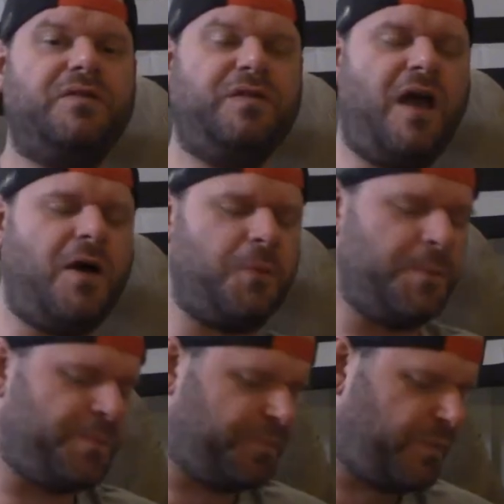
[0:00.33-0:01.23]

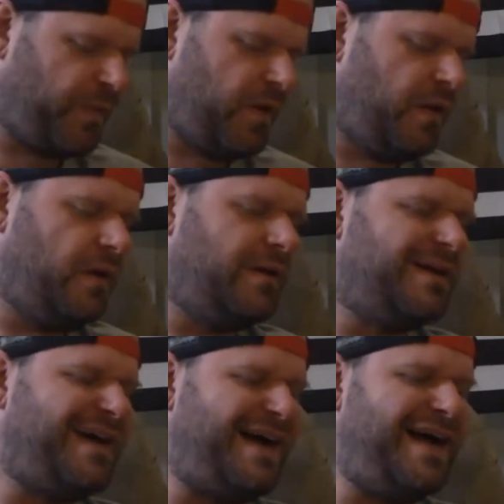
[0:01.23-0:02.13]
So
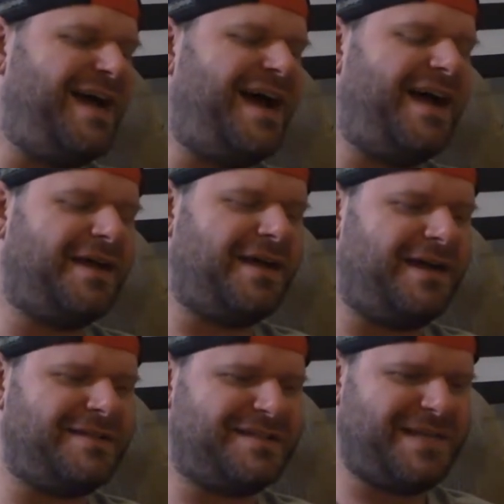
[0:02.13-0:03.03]
I I
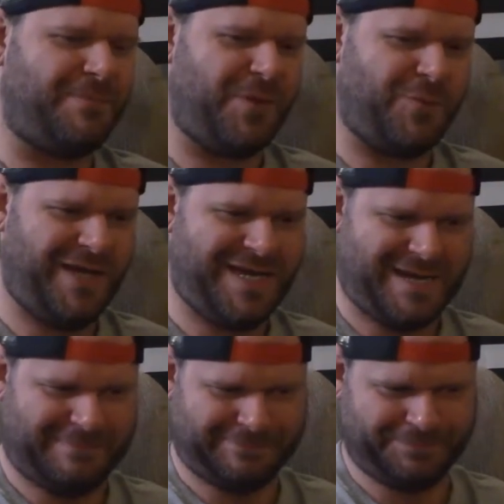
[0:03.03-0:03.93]
kind of skipped the
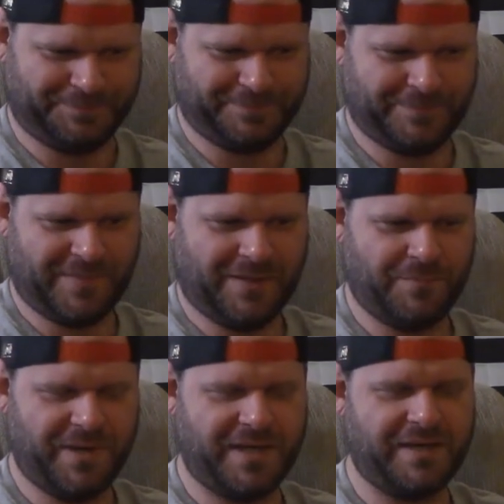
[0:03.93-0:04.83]
weekend
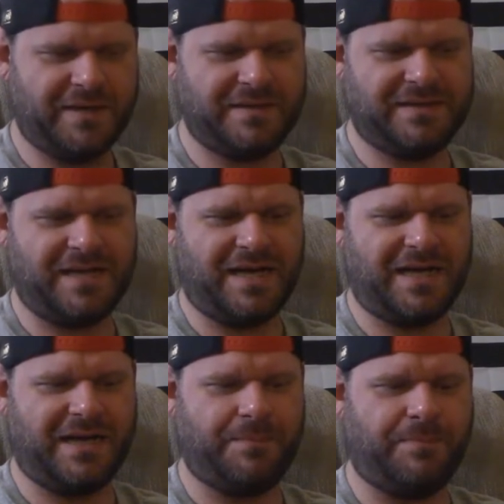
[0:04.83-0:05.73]
because
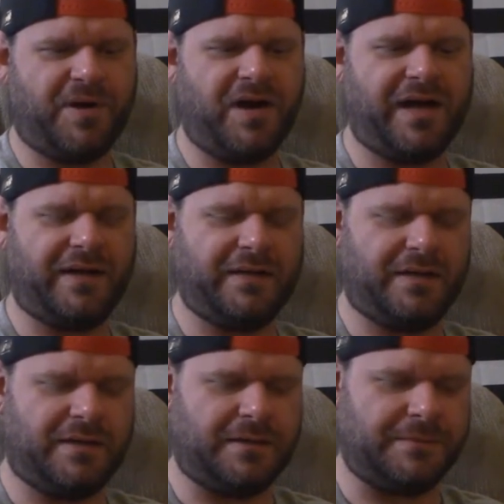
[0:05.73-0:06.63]
I bought
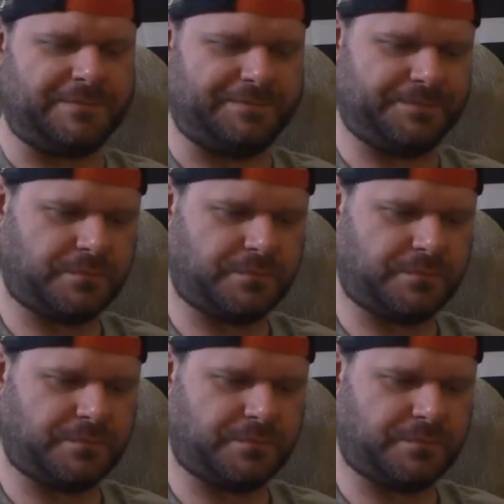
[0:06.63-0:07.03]
um,